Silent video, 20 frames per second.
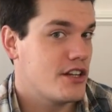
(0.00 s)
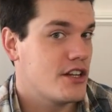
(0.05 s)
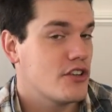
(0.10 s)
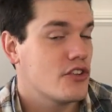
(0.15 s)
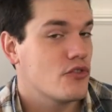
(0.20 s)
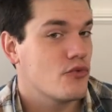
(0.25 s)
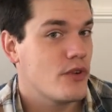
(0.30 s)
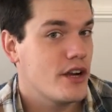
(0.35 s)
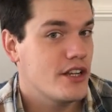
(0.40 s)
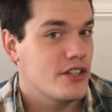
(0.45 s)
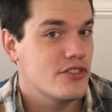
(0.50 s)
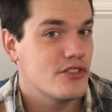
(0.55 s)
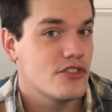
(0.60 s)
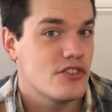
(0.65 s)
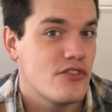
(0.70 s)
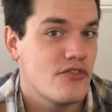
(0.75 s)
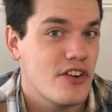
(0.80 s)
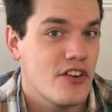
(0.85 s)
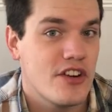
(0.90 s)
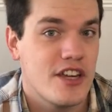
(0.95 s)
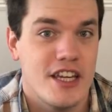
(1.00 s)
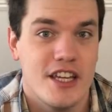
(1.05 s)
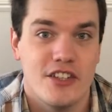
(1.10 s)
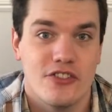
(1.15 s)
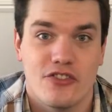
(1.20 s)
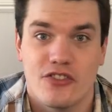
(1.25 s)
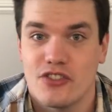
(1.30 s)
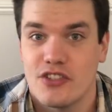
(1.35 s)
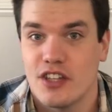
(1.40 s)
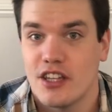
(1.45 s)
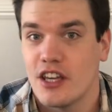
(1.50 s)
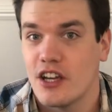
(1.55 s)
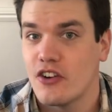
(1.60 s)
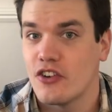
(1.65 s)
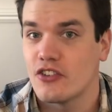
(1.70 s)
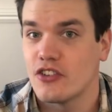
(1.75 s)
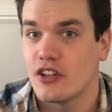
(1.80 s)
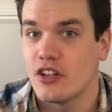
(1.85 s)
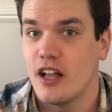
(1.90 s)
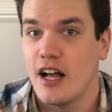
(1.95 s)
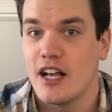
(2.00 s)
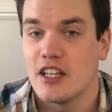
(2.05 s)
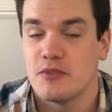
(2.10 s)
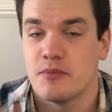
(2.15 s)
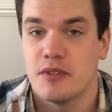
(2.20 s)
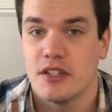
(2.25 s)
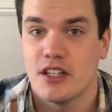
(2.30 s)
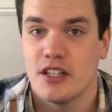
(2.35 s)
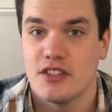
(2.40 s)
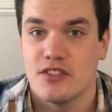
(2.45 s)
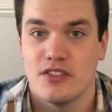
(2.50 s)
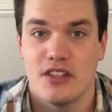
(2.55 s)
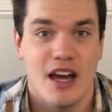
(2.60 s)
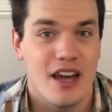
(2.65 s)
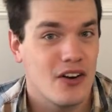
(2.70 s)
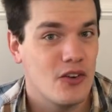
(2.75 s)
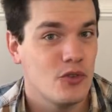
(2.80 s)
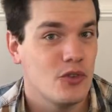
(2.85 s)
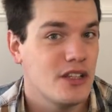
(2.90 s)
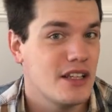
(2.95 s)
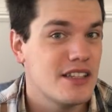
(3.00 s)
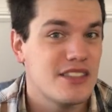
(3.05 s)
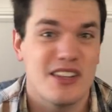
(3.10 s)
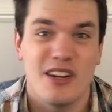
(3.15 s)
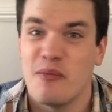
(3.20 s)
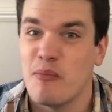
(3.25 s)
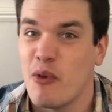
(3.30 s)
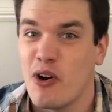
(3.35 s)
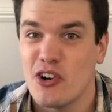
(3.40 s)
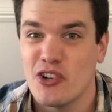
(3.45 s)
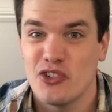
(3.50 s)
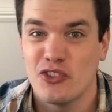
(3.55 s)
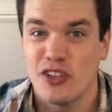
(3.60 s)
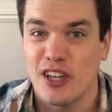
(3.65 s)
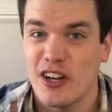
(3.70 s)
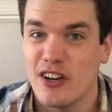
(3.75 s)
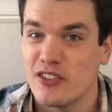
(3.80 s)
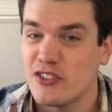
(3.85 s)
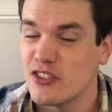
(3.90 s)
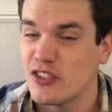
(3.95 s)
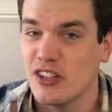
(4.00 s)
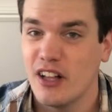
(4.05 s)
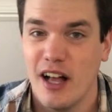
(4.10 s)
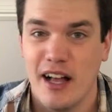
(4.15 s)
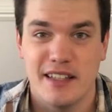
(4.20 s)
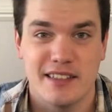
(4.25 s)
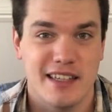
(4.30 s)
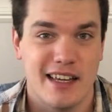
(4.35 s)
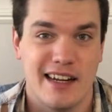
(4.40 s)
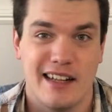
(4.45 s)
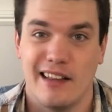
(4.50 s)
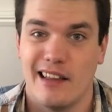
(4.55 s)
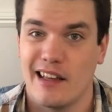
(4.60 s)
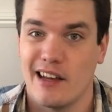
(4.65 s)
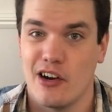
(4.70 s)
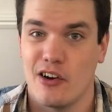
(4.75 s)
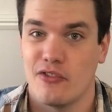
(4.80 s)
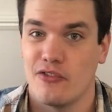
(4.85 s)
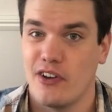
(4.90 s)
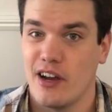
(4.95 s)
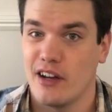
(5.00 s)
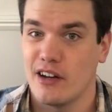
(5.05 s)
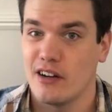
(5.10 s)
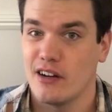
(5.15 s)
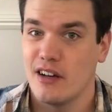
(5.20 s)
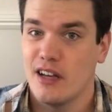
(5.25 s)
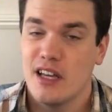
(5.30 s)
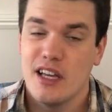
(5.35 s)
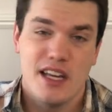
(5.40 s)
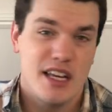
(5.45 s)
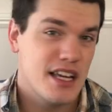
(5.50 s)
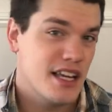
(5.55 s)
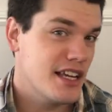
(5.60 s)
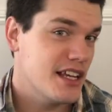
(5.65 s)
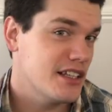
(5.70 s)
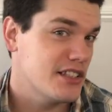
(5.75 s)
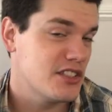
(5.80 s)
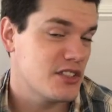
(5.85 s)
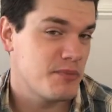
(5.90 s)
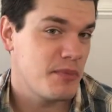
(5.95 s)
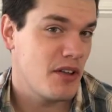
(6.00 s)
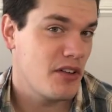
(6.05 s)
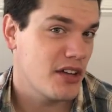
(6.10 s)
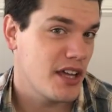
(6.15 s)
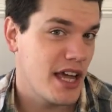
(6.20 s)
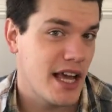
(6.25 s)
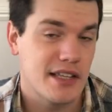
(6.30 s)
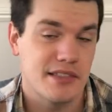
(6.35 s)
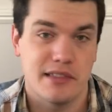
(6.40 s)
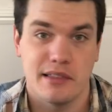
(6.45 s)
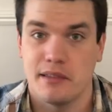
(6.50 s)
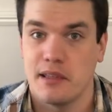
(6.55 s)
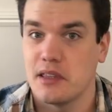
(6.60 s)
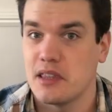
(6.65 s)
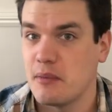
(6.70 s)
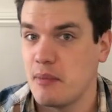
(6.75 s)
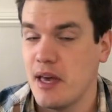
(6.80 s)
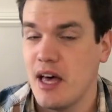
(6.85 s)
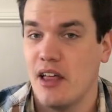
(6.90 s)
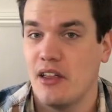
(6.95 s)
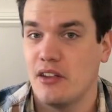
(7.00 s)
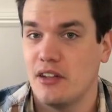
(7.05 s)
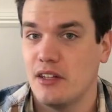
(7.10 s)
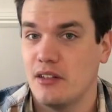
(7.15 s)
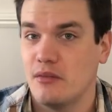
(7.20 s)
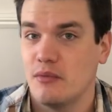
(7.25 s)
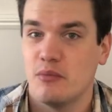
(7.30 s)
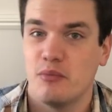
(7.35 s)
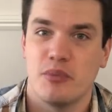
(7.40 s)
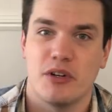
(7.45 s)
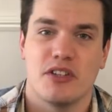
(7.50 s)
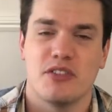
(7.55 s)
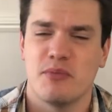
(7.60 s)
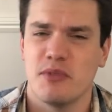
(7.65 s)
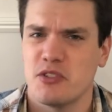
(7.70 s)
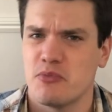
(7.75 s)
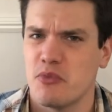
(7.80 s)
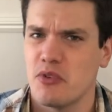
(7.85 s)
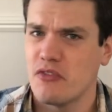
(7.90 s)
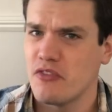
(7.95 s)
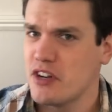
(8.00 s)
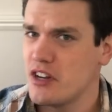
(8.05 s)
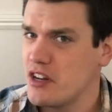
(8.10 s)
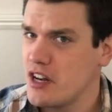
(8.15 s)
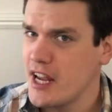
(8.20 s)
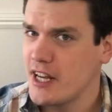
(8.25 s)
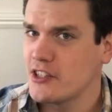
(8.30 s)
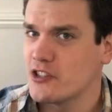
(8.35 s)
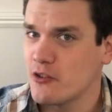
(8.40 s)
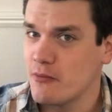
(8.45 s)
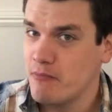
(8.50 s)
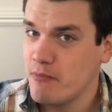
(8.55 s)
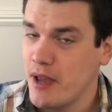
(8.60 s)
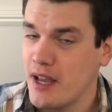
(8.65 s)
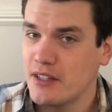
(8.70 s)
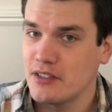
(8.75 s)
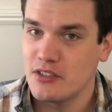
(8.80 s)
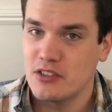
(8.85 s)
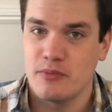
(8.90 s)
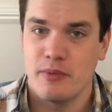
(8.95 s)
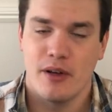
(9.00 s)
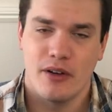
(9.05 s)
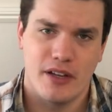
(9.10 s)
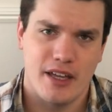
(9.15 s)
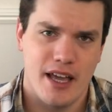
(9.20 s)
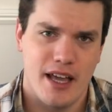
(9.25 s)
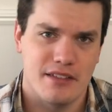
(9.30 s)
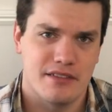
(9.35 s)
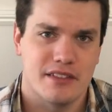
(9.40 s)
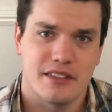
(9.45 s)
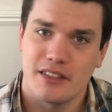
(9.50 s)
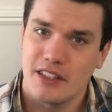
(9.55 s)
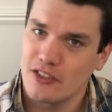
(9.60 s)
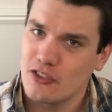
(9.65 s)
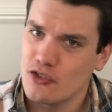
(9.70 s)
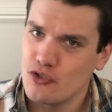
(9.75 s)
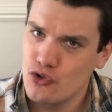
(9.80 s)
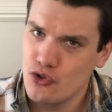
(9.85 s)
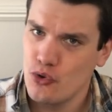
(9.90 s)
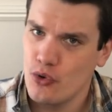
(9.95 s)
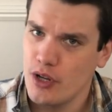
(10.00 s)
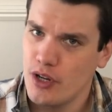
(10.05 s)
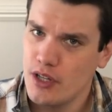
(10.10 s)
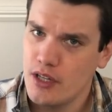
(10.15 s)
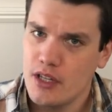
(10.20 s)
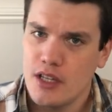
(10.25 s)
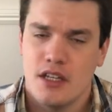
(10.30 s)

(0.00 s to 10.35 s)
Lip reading: Now the Ranger is a very interesting character class because not only is it a martial character class, kind of like our fighter, it gets spellcasting like the Paladin, but it's much more of a nature-based spellcasting like the Druid.